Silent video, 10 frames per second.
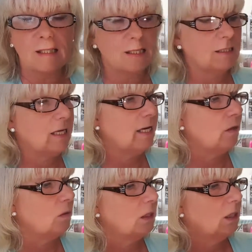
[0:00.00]
says
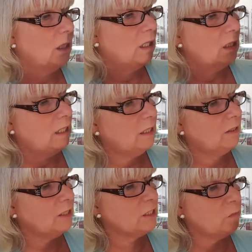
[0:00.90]
Snail.
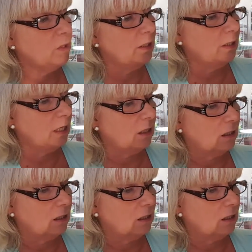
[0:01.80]
And this one,